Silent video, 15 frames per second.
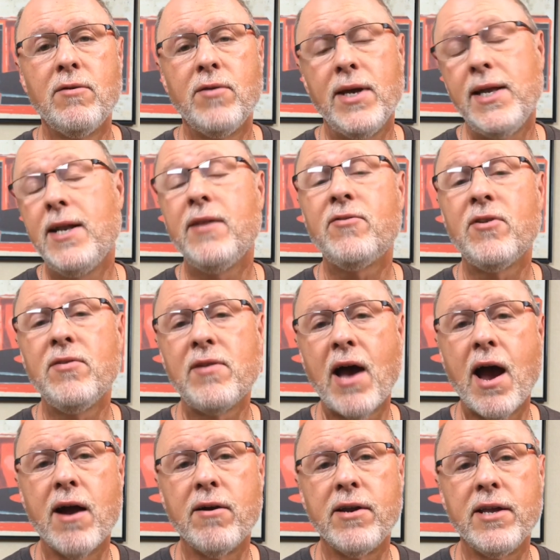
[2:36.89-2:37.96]
in its
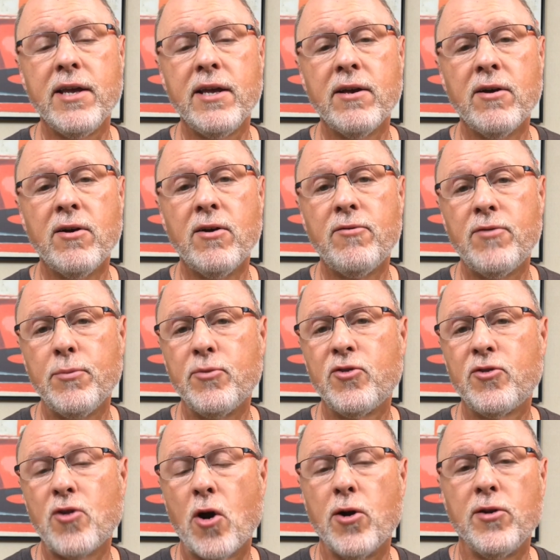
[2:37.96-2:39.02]
entirety from
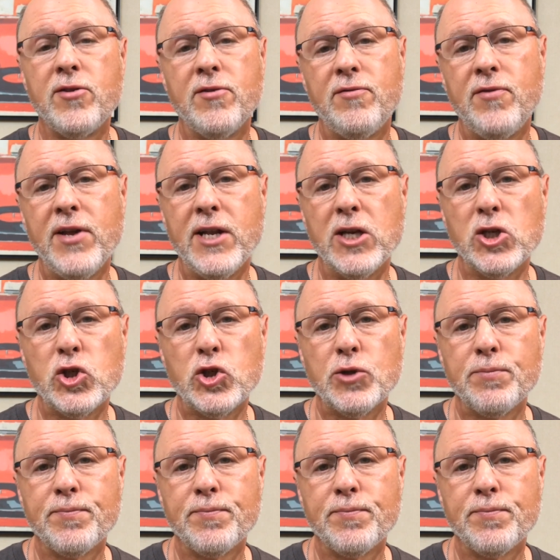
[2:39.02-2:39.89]
start to finish?